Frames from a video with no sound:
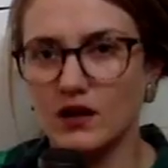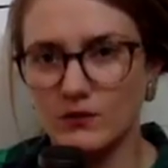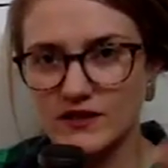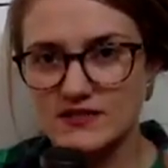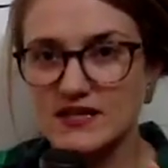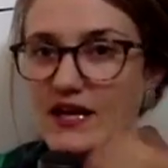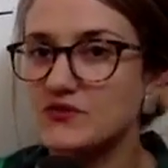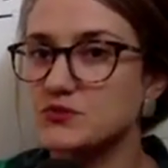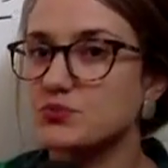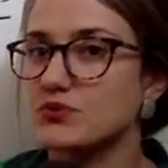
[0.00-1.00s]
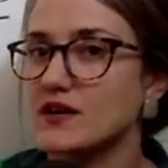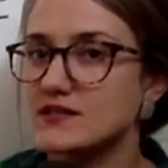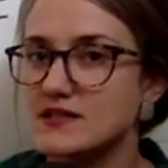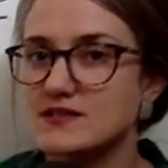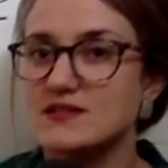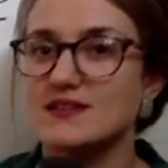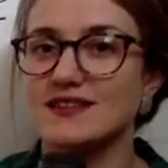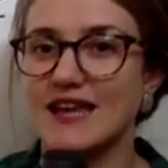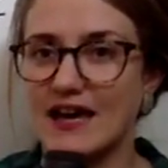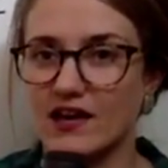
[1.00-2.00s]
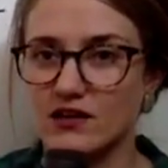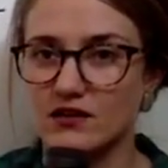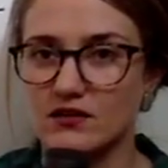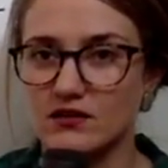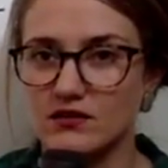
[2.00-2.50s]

because they have a processing lag.